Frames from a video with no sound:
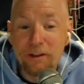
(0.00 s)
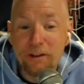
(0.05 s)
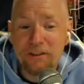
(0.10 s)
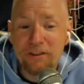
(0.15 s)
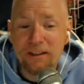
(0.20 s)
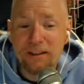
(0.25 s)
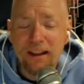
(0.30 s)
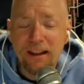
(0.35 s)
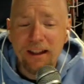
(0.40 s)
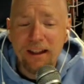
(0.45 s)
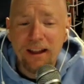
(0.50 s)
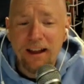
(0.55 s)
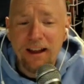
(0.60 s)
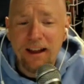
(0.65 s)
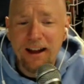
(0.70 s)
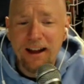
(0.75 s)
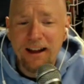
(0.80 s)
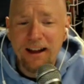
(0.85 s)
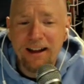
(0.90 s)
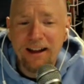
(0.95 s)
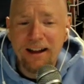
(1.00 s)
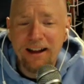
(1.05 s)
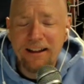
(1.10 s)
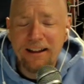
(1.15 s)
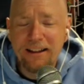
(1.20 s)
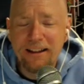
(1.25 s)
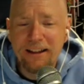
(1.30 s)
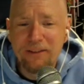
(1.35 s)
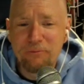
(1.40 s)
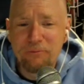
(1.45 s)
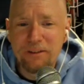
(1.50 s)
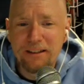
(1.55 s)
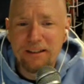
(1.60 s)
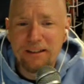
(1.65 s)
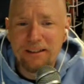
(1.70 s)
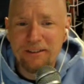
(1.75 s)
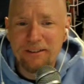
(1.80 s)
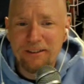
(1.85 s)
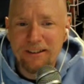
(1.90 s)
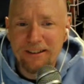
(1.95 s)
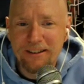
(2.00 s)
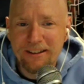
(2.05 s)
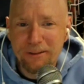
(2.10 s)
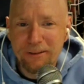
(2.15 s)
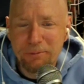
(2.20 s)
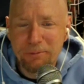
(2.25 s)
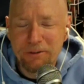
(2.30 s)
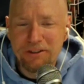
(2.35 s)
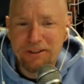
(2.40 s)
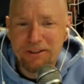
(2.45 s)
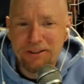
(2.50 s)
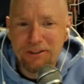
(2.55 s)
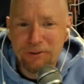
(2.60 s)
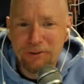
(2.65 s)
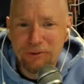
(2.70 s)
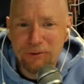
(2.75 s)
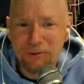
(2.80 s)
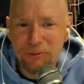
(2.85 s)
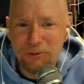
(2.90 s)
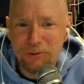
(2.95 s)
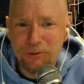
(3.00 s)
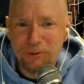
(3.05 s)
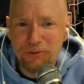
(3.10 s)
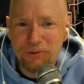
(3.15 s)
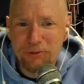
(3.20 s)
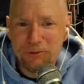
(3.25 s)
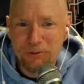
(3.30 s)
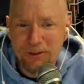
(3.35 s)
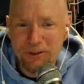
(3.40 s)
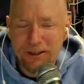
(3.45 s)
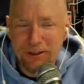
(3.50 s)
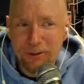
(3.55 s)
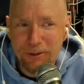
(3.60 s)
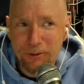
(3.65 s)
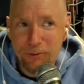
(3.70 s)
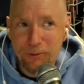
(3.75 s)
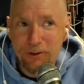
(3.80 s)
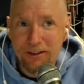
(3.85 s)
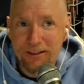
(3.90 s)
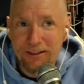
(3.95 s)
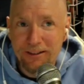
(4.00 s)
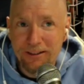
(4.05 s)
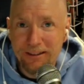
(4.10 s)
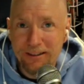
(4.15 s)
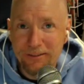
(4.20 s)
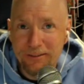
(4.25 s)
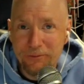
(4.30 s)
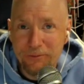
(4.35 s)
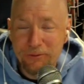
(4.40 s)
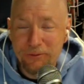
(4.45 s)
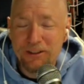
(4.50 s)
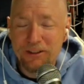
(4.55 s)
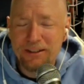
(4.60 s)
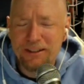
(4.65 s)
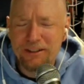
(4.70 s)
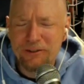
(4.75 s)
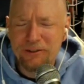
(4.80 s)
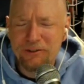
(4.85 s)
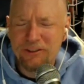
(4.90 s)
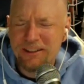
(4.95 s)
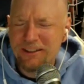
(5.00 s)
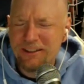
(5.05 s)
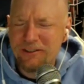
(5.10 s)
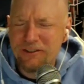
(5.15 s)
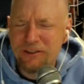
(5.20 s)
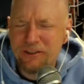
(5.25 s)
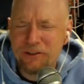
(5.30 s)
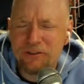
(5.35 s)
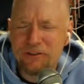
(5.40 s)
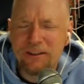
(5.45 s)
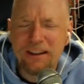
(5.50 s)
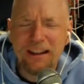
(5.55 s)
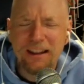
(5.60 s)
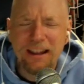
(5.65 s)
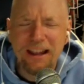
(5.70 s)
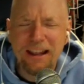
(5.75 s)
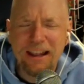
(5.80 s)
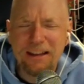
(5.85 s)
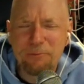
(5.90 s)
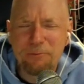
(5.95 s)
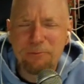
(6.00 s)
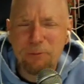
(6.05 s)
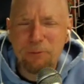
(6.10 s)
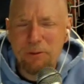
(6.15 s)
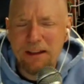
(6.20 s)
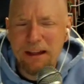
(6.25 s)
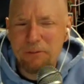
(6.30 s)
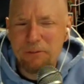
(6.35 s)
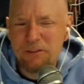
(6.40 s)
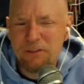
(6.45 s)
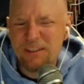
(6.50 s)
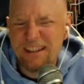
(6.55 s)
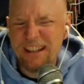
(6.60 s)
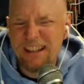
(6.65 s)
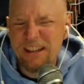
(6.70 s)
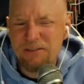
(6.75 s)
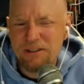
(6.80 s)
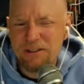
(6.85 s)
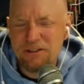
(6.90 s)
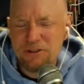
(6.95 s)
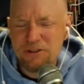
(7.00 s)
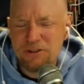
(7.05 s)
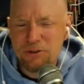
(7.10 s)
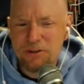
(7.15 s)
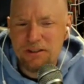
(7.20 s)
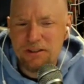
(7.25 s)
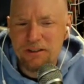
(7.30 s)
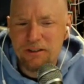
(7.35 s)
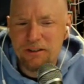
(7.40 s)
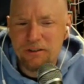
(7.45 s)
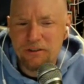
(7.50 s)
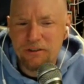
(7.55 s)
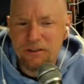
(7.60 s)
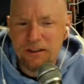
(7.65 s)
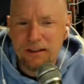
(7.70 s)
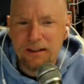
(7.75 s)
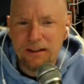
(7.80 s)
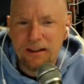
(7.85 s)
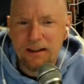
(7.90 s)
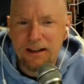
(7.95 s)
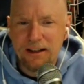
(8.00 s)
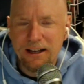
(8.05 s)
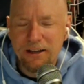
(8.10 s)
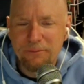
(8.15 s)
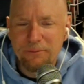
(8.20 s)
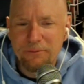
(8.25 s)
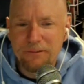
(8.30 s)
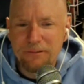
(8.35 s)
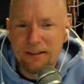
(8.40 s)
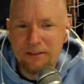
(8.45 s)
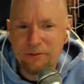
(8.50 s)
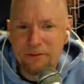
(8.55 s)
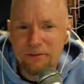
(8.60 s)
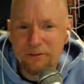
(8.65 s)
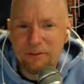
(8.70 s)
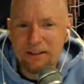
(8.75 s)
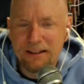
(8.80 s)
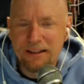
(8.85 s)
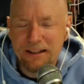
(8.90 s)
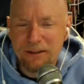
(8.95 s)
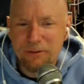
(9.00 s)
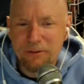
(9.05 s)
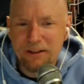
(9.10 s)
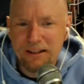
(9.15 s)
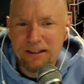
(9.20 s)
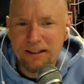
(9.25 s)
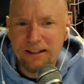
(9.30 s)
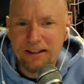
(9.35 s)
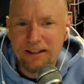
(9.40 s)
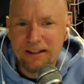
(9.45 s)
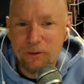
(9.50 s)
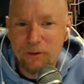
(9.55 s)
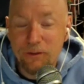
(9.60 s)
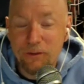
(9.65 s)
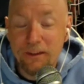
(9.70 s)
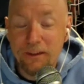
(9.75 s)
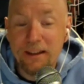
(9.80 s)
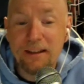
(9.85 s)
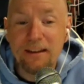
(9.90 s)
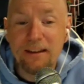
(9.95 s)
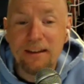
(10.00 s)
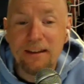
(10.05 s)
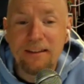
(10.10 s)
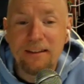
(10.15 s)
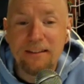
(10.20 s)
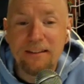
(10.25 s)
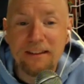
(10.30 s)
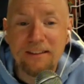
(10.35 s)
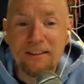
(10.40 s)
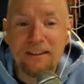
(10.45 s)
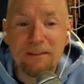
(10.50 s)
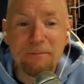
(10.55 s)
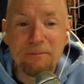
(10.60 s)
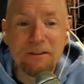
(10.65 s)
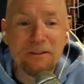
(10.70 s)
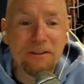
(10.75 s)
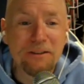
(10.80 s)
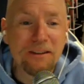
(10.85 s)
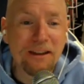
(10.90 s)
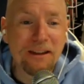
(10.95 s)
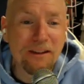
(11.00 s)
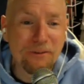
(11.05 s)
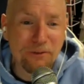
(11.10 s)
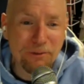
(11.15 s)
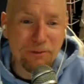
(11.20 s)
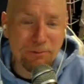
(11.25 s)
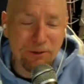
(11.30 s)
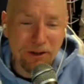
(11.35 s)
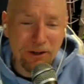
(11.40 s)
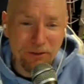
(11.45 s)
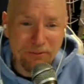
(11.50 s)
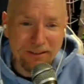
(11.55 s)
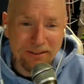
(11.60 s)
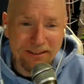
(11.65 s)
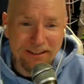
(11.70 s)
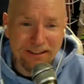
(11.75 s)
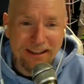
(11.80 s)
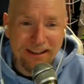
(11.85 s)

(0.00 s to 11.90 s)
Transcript: listen, I have been on a particular subscription radio one, and for years. And what would happen is like every 2 years, I would be like, I want to cancel. And then they'd send me to the other department, and